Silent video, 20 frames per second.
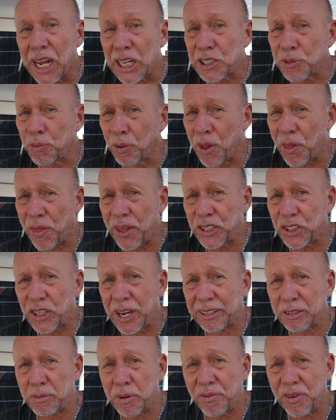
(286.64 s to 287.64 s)
That's one of the things you
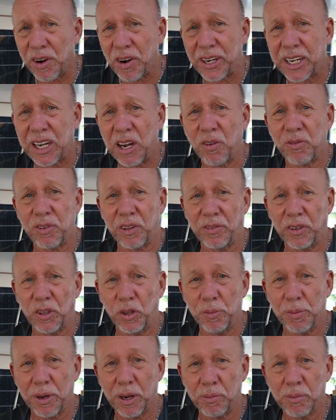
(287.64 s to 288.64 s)
have to be very careful of
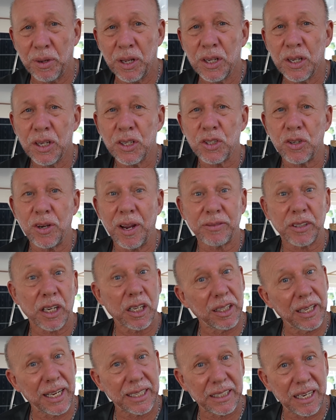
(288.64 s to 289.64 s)
aluminum. So you have to
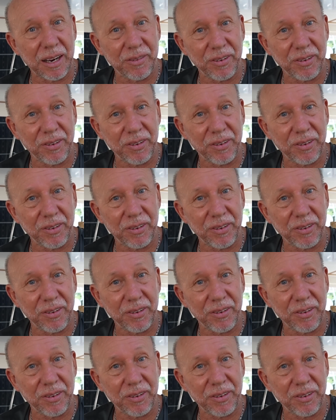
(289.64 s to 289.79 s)
collect